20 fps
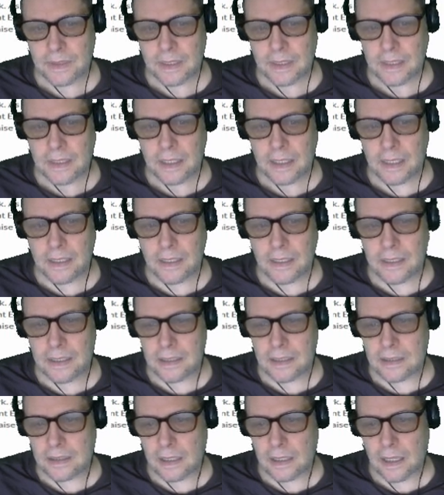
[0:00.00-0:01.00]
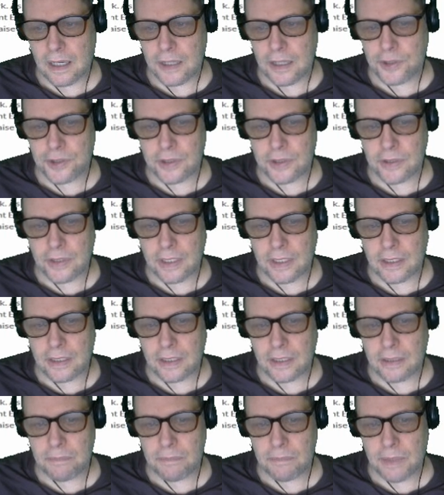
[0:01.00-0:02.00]
And it is larger than the
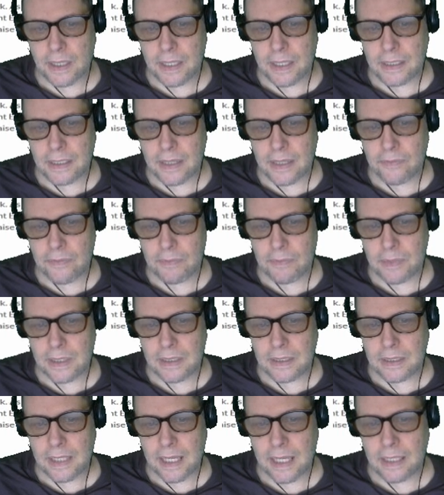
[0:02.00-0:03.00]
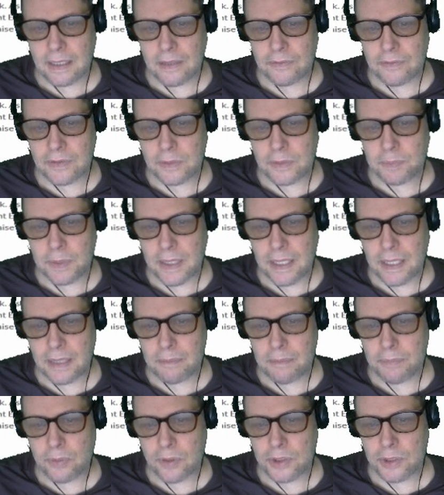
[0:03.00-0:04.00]
combined government debt of Spain,
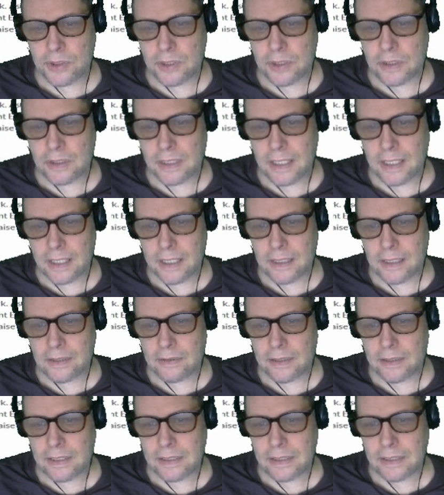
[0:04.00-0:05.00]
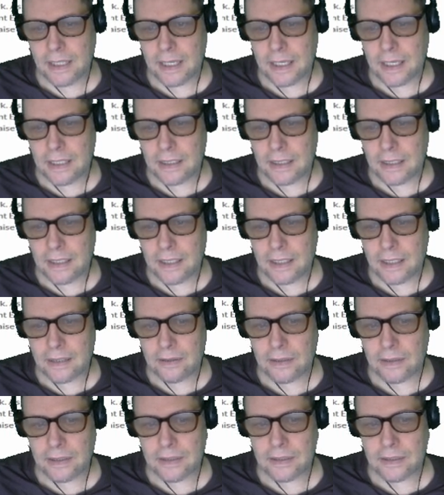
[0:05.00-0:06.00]
Portugal, and Greece, and
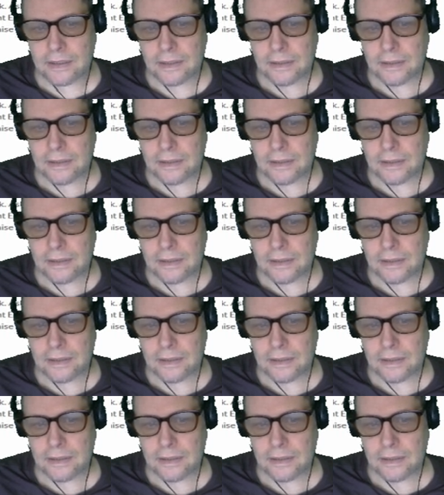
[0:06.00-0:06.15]
Ireland.